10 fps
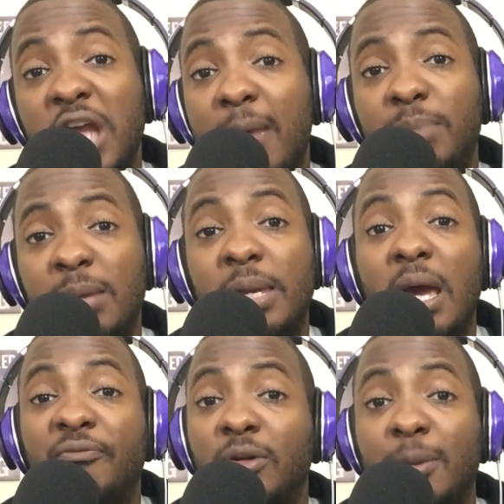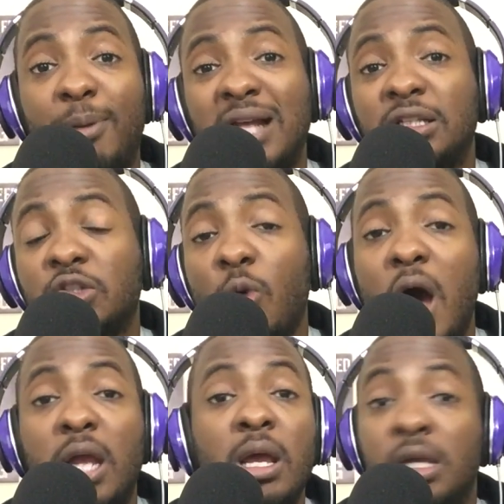Chad Beebe up from the practice
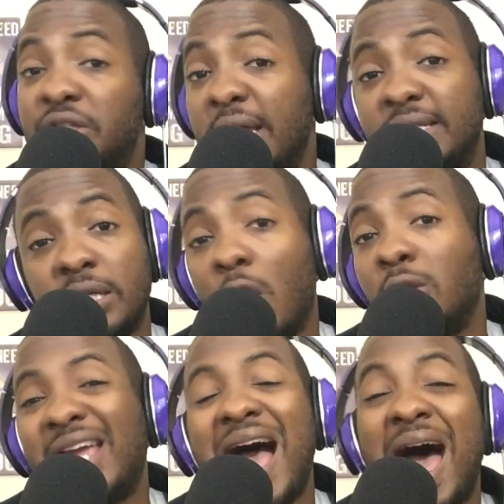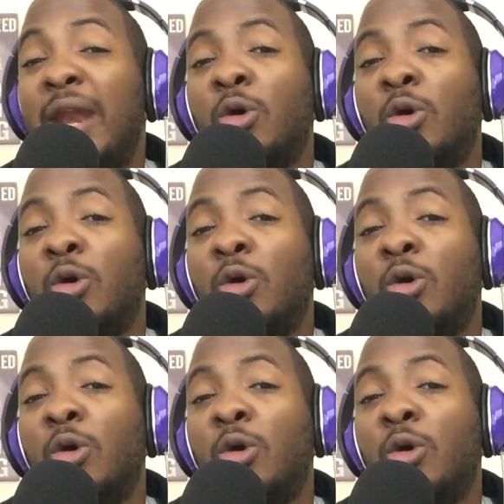squad. Stacy Coley. I